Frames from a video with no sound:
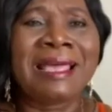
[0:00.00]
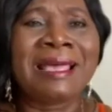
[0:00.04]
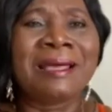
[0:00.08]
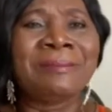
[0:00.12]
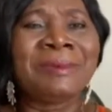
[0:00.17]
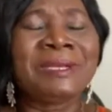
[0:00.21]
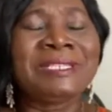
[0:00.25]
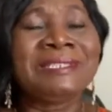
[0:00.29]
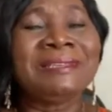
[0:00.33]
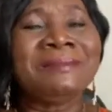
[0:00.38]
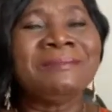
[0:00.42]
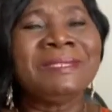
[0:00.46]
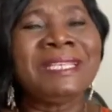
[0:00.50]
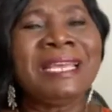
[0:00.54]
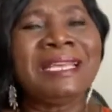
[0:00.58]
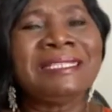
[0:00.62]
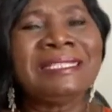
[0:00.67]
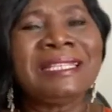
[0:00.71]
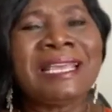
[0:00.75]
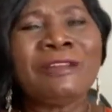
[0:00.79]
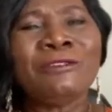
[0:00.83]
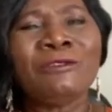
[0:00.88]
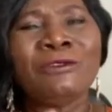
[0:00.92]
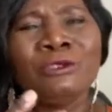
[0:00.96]
but sometimes
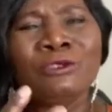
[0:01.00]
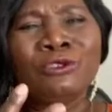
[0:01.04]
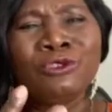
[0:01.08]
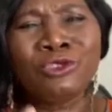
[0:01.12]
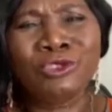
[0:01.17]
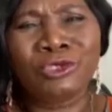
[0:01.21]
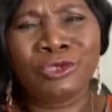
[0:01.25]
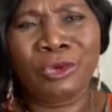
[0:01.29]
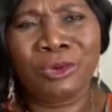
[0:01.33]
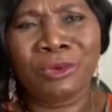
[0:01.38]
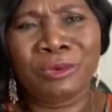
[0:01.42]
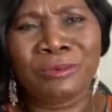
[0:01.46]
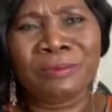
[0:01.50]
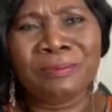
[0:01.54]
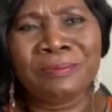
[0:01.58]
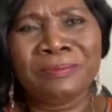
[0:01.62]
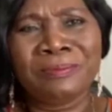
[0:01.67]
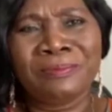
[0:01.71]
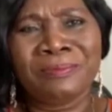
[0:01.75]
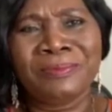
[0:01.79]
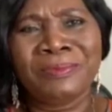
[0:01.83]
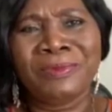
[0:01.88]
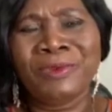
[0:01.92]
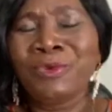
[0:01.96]
they are not sure
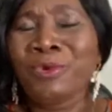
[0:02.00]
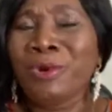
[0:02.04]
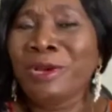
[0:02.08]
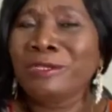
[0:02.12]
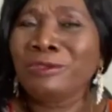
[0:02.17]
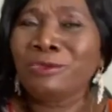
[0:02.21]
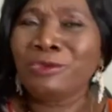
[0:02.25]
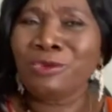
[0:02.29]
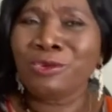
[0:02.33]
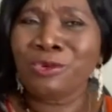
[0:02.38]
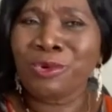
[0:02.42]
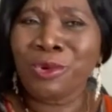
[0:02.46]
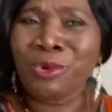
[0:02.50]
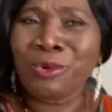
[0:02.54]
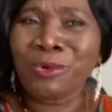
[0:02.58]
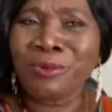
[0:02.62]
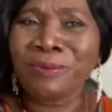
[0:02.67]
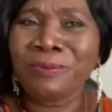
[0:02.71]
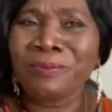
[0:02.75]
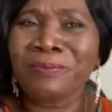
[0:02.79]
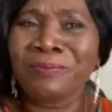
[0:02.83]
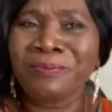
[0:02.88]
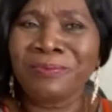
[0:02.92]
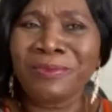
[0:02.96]
where to
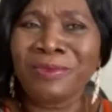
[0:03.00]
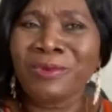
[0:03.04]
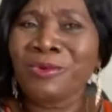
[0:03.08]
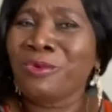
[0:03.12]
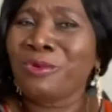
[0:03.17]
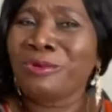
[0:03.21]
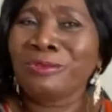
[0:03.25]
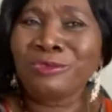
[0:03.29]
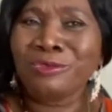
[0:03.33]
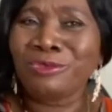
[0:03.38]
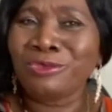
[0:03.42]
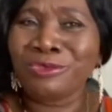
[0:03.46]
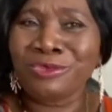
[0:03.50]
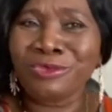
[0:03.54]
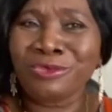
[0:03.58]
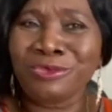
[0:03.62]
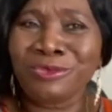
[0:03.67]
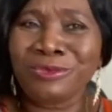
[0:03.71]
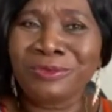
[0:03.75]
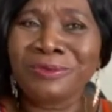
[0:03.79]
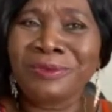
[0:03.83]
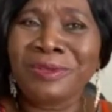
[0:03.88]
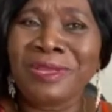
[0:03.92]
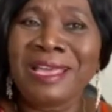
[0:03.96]
go, what to
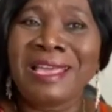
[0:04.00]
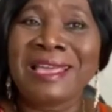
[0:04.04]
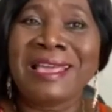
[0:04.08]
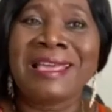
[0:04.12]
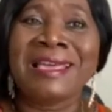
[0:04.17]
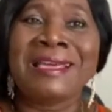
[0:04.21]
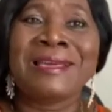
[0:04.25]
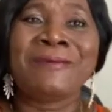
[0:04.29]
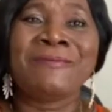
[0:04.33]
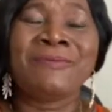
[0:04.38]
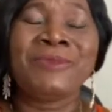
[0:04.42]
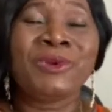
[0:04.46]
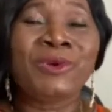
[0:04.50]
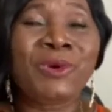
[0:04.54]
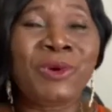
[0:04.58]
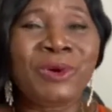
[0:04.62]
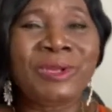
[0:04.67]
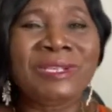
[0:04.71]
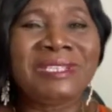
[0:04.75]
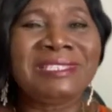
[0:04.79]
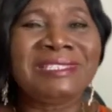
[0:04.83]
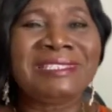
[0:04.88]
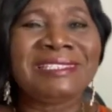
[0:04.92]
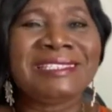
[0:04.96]
do,
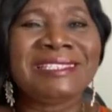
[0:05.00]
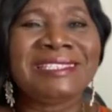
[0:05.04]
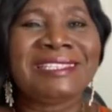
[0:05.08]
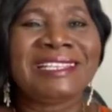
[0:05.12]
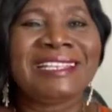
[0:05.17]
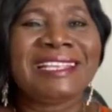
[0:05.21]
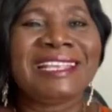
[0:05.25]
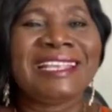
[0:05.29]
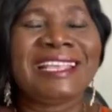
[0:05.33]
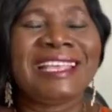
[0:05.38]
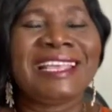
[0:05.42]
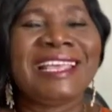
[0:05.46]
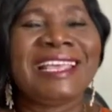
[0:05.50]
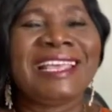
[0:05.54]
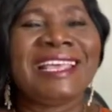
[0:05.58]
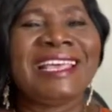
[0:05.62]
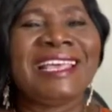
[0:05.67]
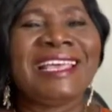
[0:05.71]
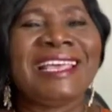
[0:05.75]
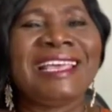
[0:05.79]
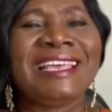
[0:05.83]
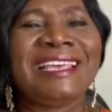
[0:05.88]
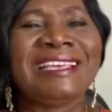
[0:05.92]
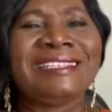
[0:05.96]
because
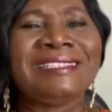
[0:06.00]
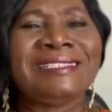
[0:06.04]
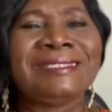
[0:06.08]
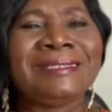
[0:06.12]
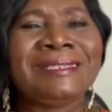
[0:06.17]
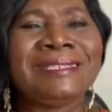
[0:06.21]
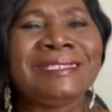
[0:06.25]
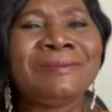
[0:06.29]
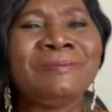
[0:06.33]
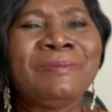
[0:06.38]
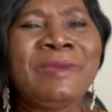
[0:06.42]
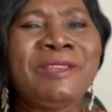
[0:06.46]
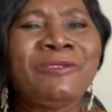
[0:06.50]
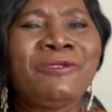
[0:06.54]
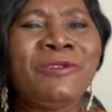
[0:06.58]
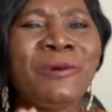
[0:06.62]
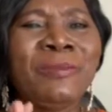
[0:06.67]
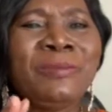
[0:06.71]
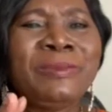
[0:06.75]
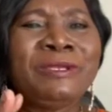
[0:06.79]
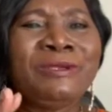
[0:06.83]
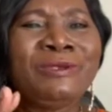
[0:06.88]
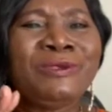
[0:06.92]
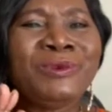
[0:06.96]
it may
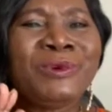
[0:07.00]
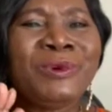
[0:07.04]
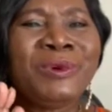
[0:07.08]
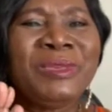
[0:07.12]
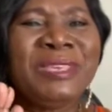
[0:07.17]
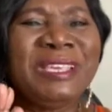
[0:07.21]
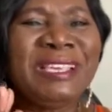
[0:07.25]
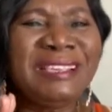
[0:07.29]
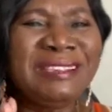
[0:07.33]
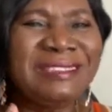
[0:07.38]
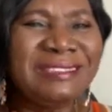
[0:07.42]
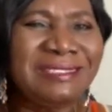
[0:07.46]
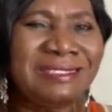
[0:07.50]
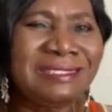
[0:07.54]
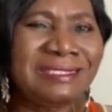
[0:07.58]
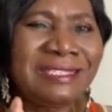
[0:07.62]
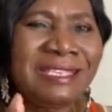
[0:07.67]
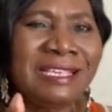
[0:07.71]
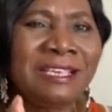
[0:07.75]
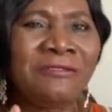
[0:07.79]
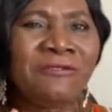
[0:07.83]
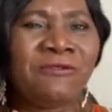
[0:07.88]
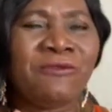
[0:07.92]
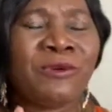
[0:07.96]
not be so
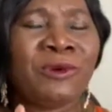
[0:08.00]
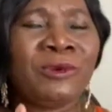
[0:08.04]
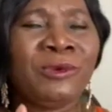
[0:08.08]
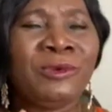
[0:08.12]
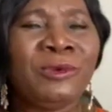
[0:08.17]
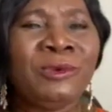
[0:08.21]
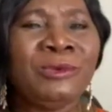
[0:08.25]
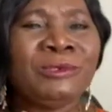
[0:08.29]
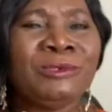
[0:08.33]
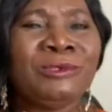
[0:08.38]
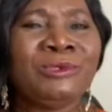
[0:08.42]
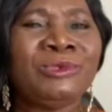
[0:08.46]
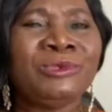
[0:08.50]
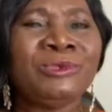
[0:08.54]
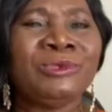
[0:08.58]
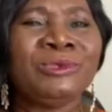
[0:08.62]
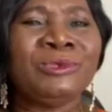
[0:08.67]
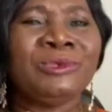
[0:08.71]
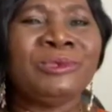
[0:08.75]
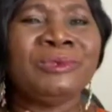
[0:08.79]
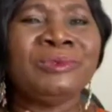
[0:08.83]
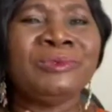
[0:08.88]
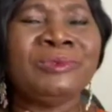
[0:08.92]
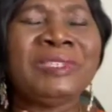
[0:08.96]
easy for you
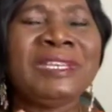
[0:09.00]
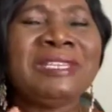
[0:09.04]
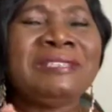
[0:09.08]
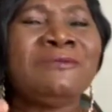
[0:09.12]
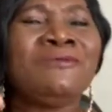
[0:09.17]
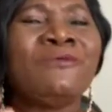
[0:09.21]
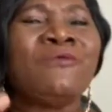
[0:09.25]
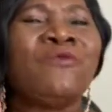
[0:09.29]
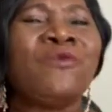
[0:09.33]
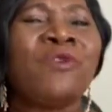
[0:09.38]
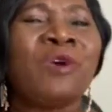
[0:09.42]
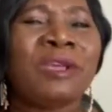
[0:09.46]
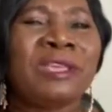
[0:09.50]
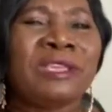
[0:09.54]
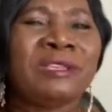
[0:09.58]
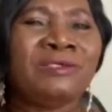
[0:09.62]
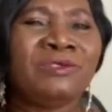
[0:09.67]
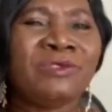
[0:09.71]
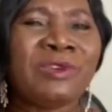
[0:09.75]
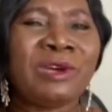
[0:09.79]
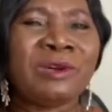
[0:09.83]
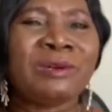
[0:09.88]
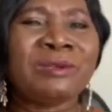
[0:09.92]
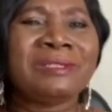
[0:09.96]
to just walk
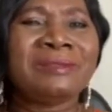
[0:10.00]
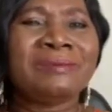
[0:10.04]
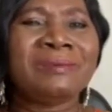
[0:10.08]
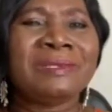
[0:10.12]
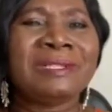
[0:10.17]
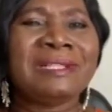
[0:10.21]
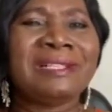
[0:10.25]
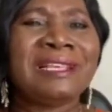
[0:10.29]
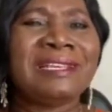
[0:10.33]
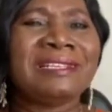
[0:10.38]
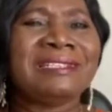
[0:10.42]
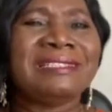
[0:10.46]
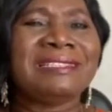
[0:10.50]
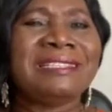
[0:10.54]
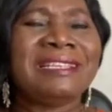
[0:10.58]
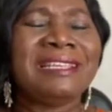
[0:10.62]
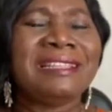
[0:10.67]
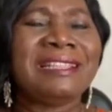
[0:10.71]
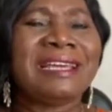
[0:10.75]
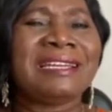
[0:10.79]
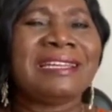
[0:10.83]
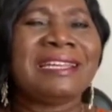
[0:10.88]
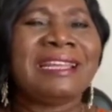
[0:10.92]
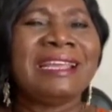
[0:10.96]
into a hospital and say
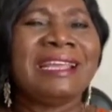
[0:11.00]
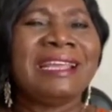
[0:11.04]
that